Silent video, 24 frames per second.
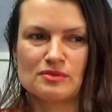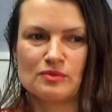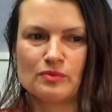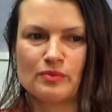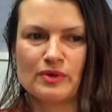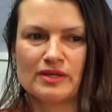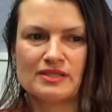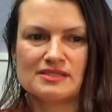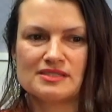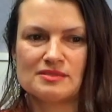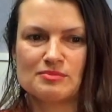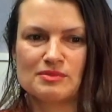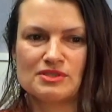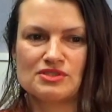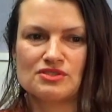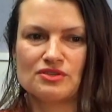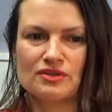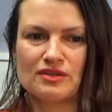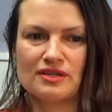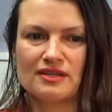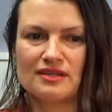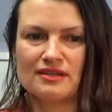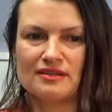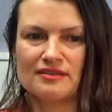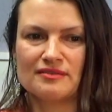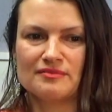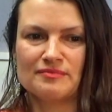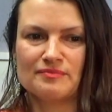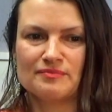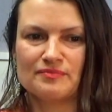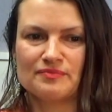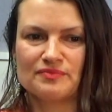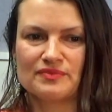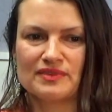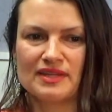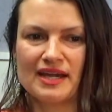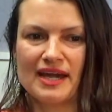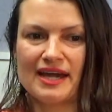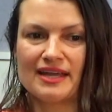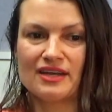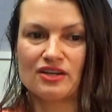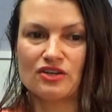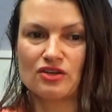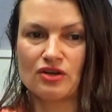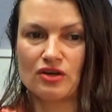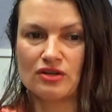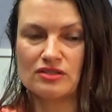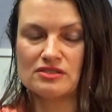Once Madonna had a
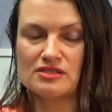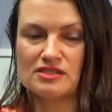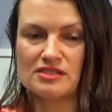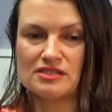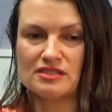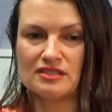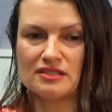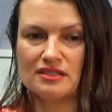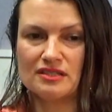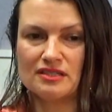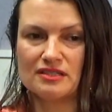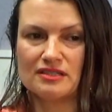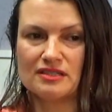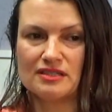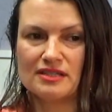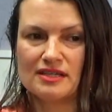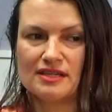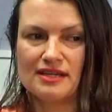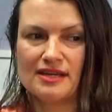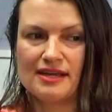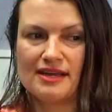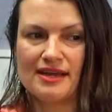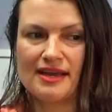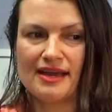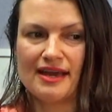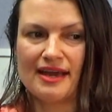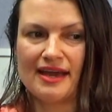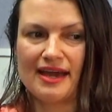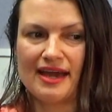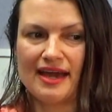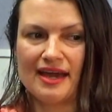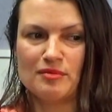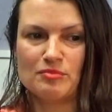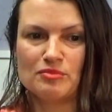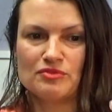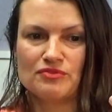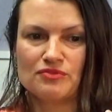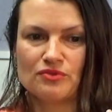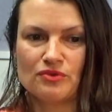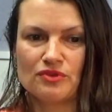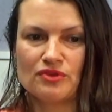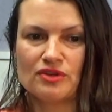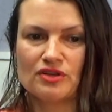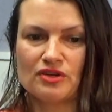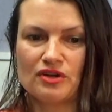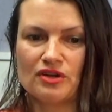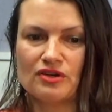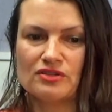concert, and before
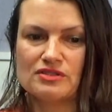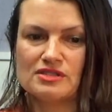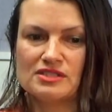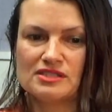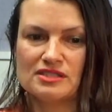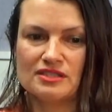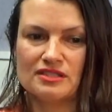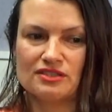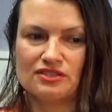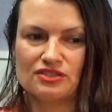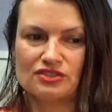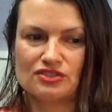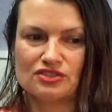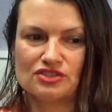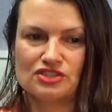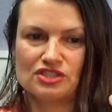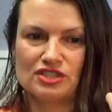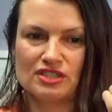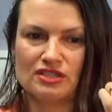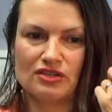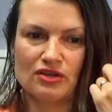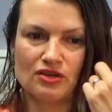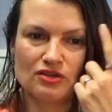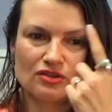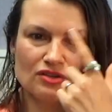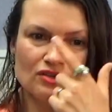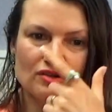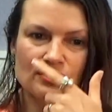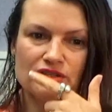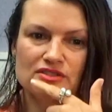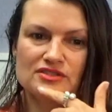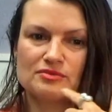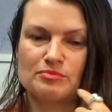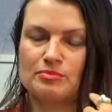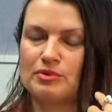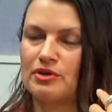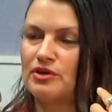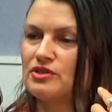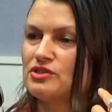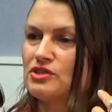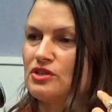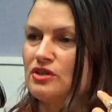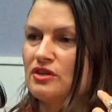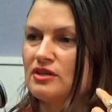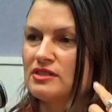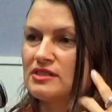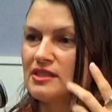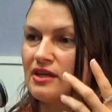the concert, she got loads of
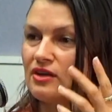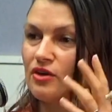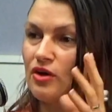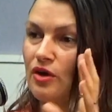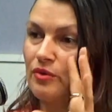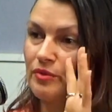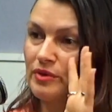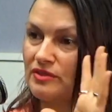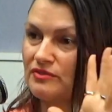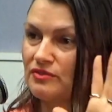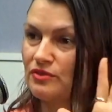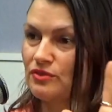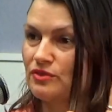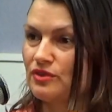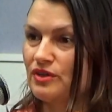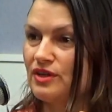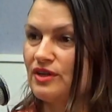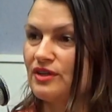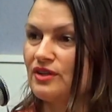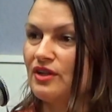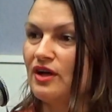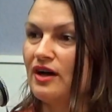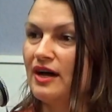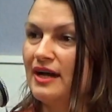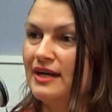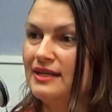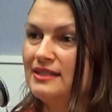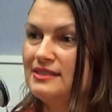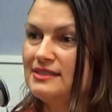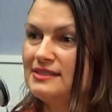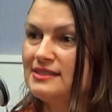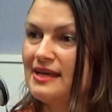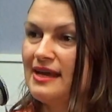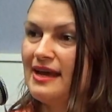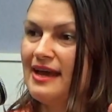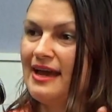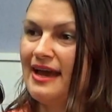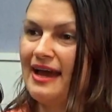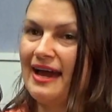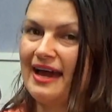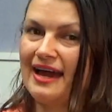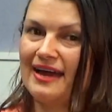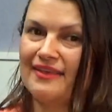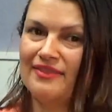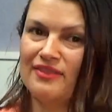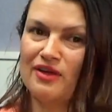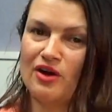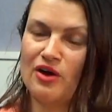Botox and got rid of all her lines,
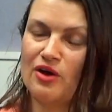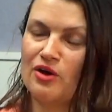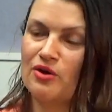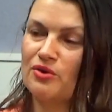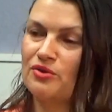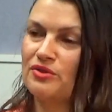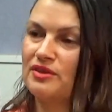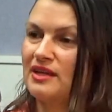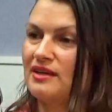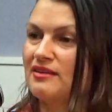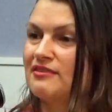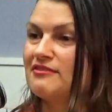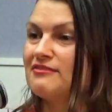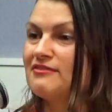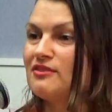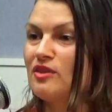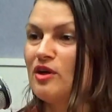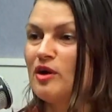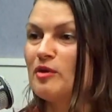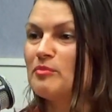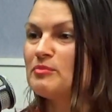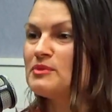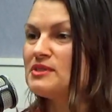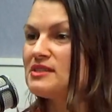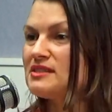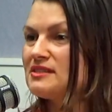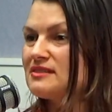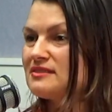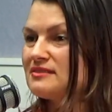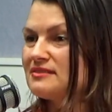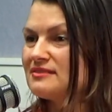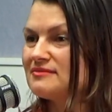and the whole thing flopped.